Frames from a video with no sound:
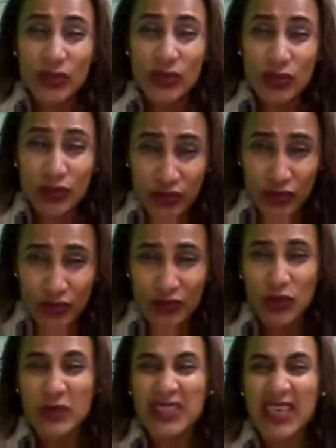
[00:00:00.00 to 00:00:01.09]
And the
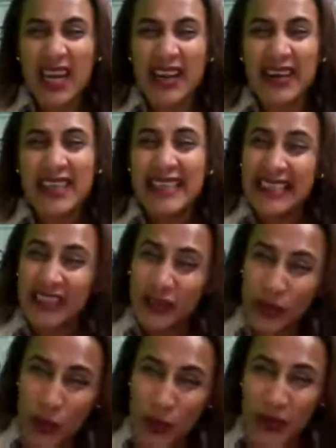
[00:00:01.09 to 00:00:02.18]
seasons, which
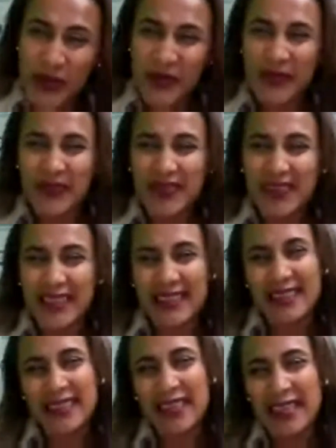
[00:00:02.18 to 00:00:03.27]
are in summer,
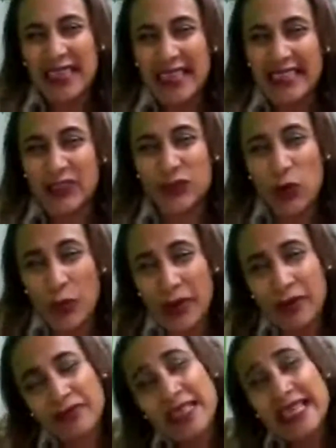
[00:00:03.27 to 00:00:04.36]
in
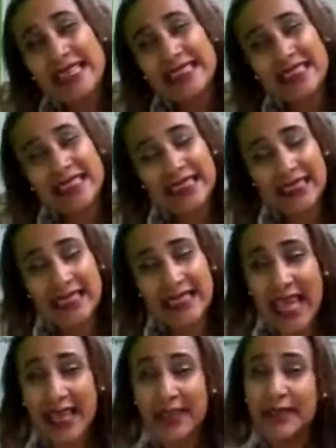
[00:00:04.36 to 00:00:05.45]
the summer of
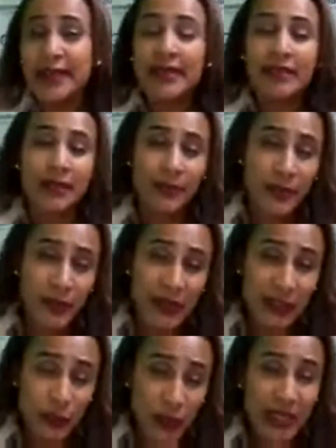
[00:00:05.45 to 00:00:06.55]
69, in
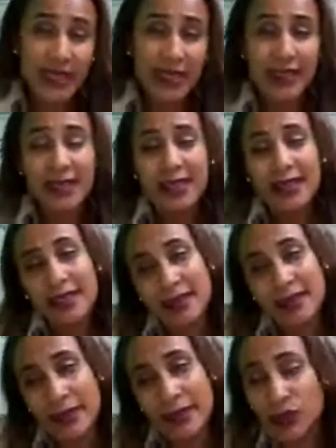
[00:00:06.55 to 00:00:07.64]
the spring,
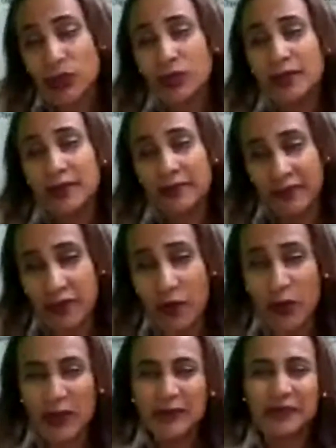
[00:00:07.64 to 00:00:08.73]
in the autumn,
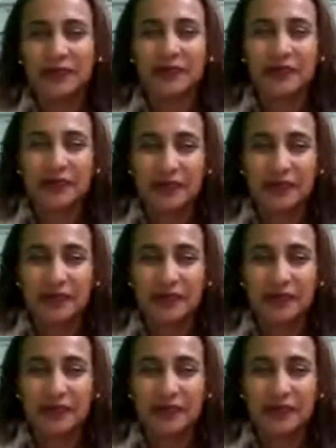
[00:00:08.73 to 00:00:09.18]
fall.